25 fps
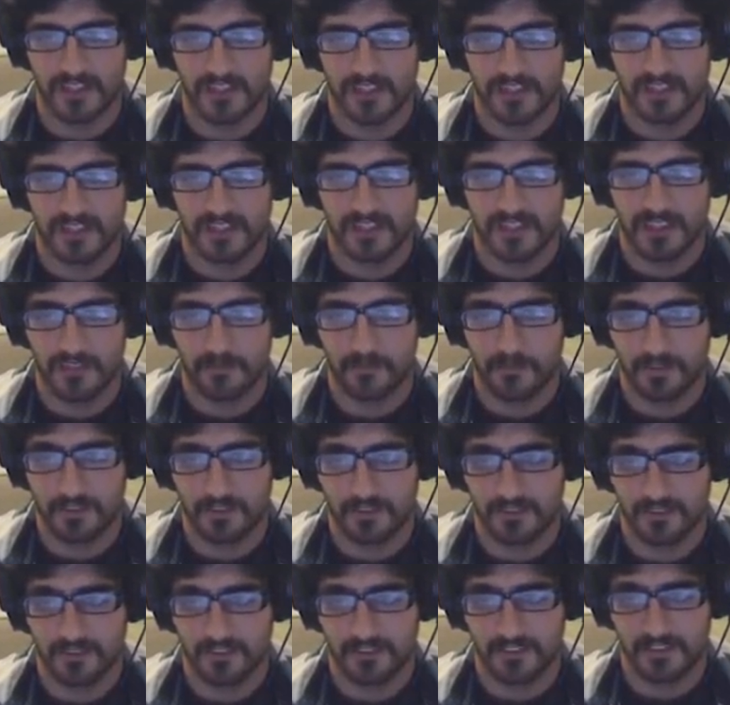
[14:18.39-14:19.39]
That being
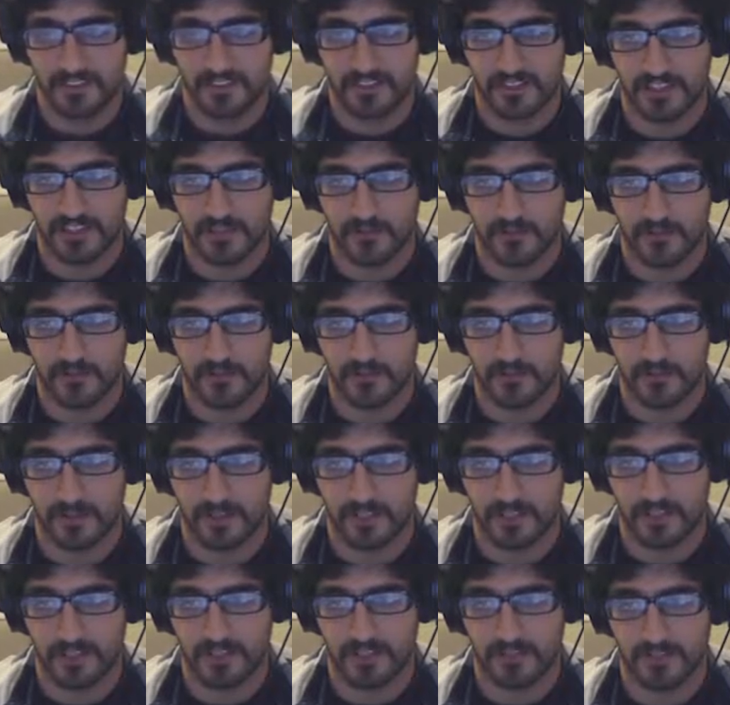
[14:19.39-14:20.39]
said, that might
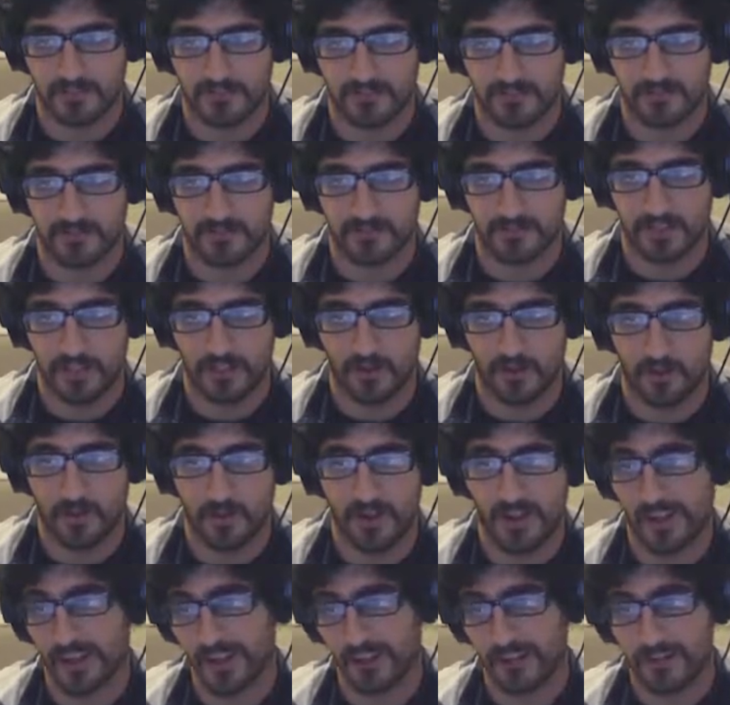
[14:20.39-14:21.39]
be a
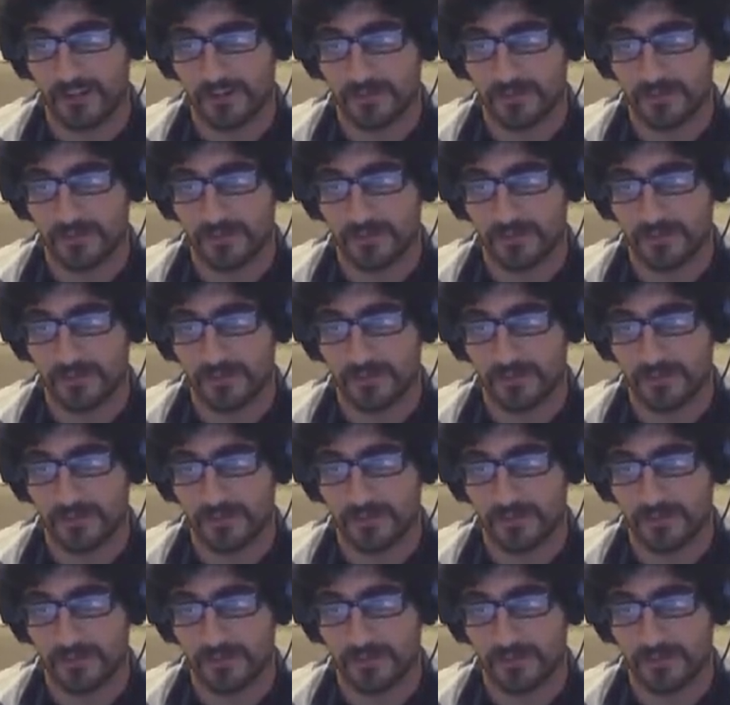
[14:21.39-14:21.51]
while,